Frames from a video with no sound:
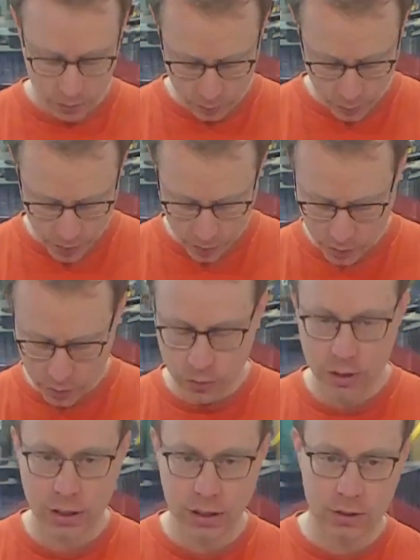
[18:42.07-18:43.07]
We are going to
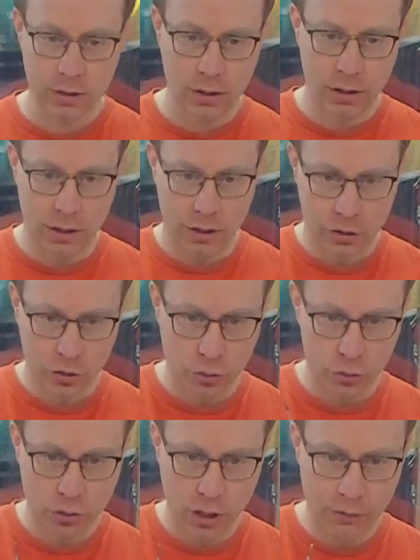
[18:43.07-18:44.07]
need a
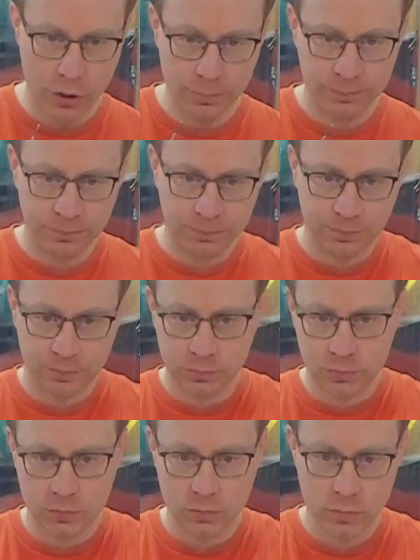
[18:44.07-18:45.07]
screwdriver.
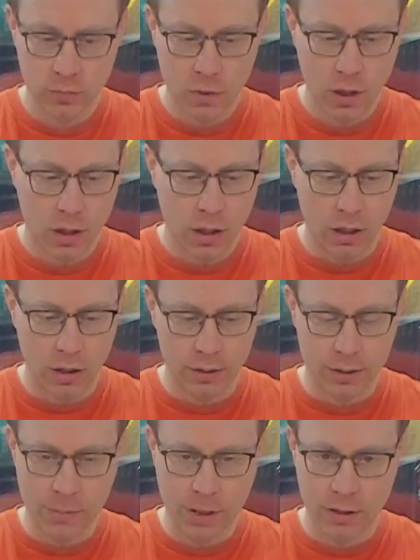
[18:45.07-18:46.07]

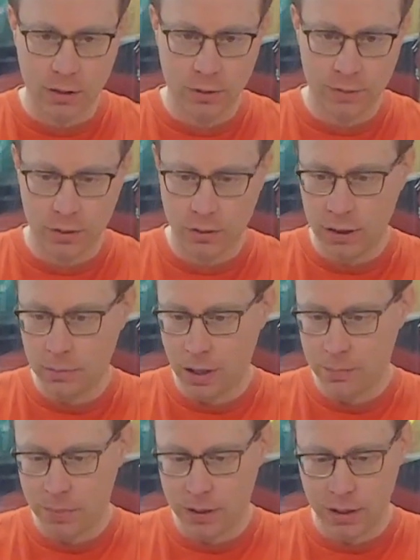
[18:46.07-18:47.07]
Depending on if you need,
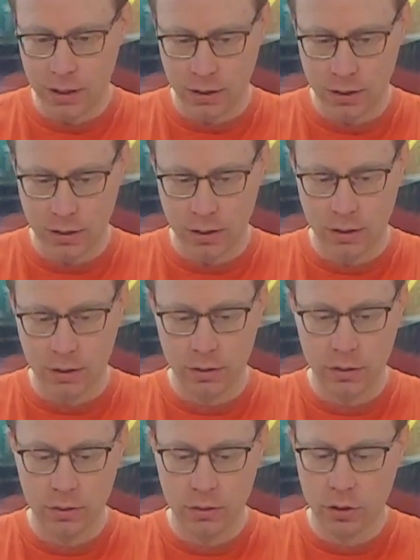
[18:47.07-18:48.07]
might be
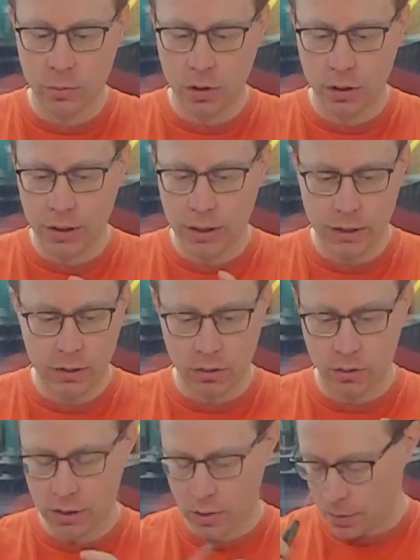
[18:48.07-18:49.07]
normal head
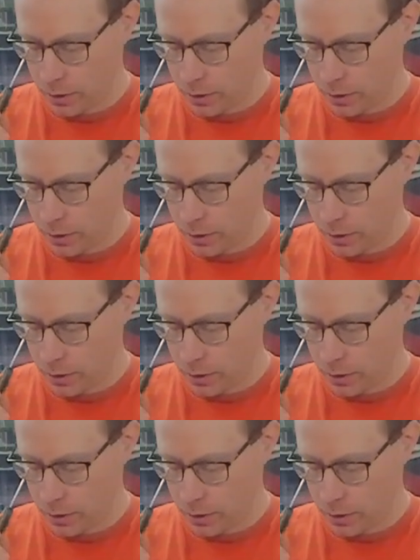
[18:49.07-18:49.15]
or some